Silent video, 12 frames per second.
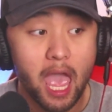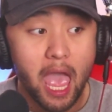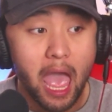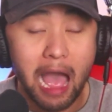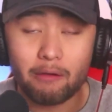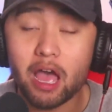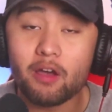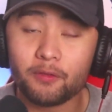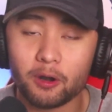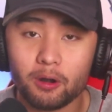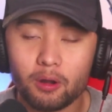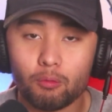
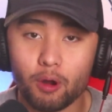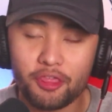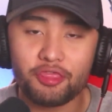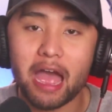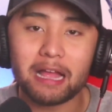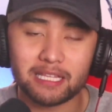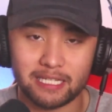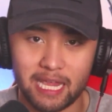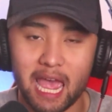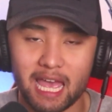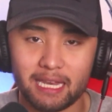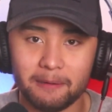However, with that
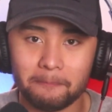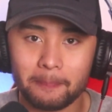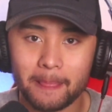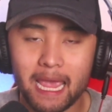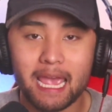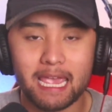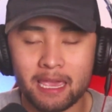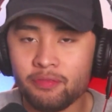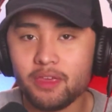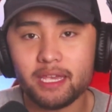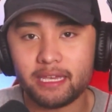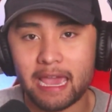said, in
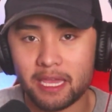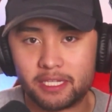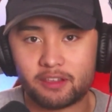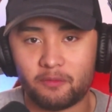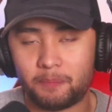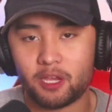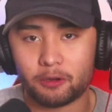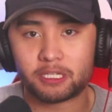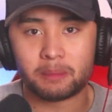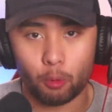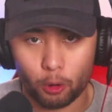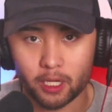the case of
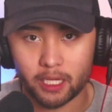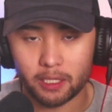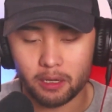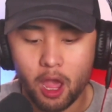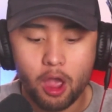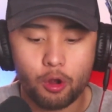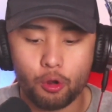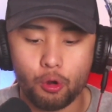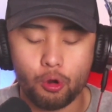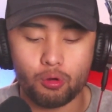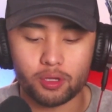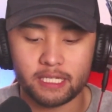Piers Morgan,
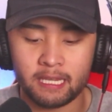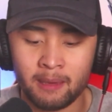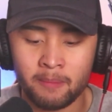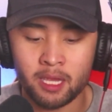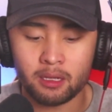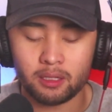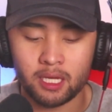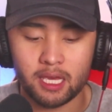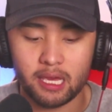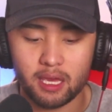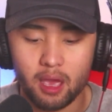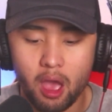who
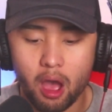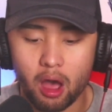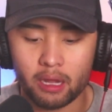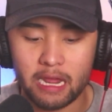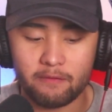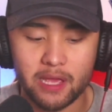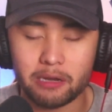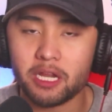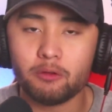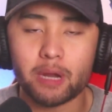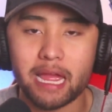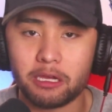seemingly on a very
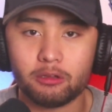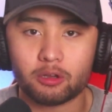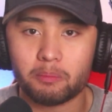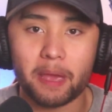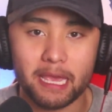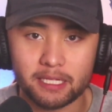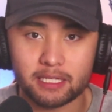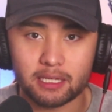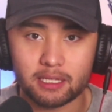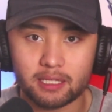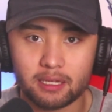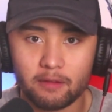regular
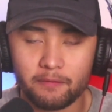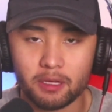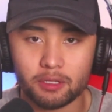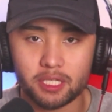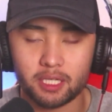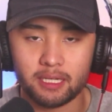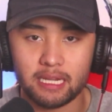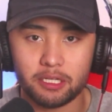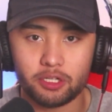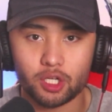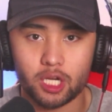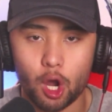basis feels the need
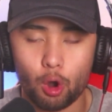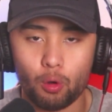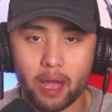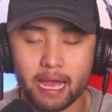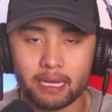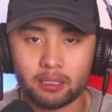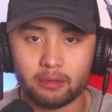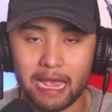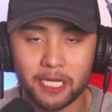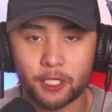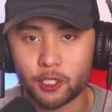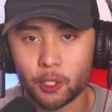to go and
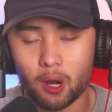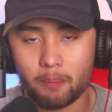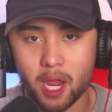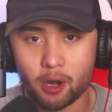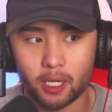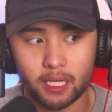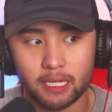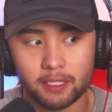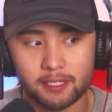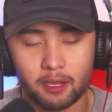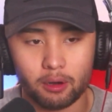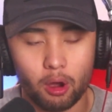lecture
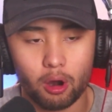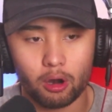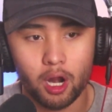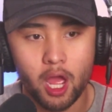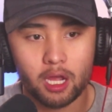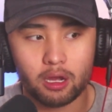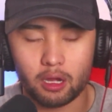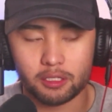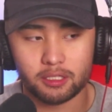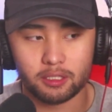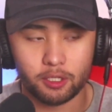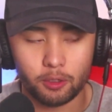Americans on our
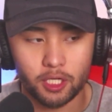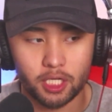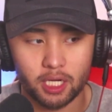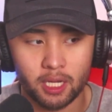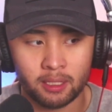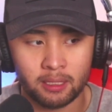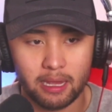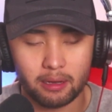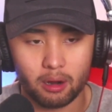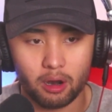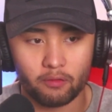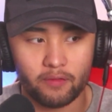Constitution and
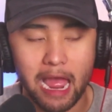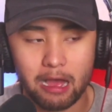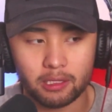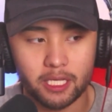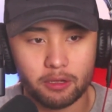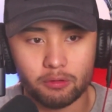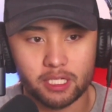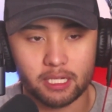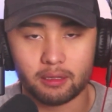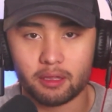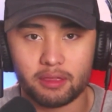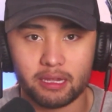our values
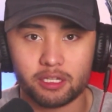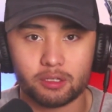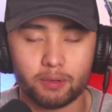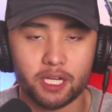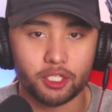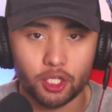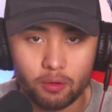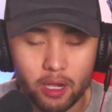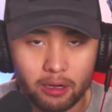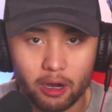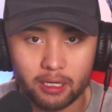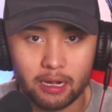and the things we do in
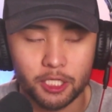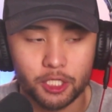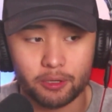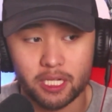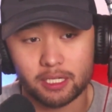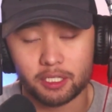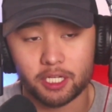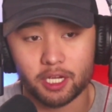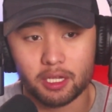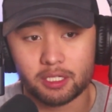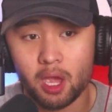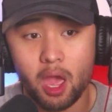our country, such
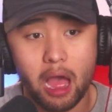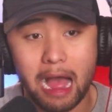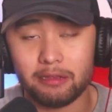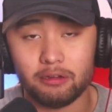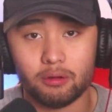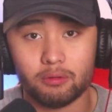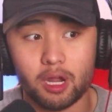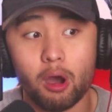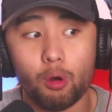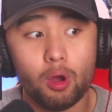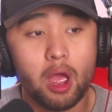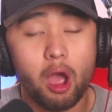as, I don't
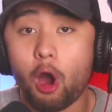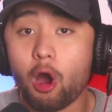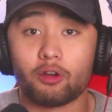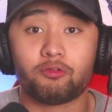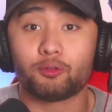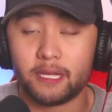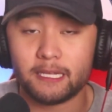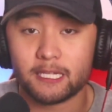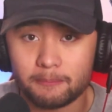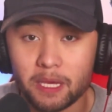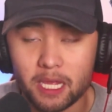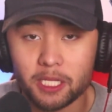know, our free
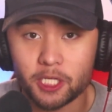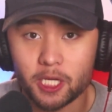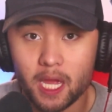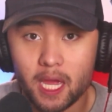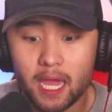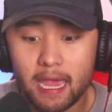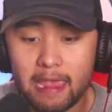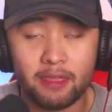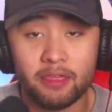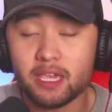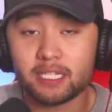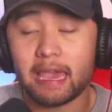speech. In
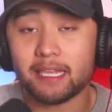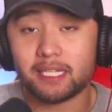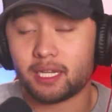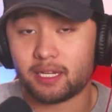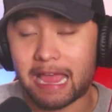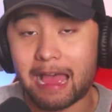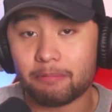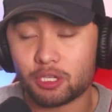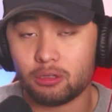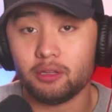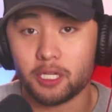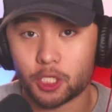this case, it is
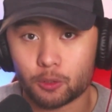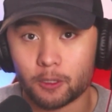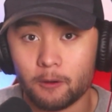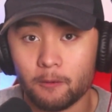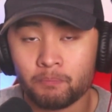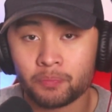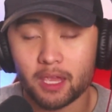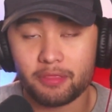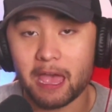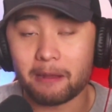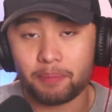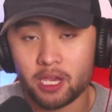absolutely true
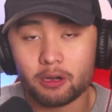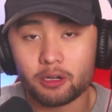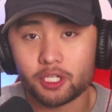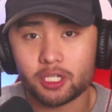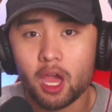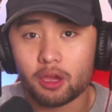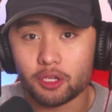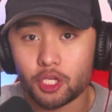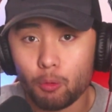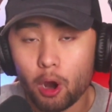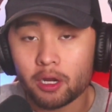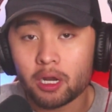that Piers,
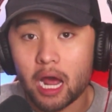you are not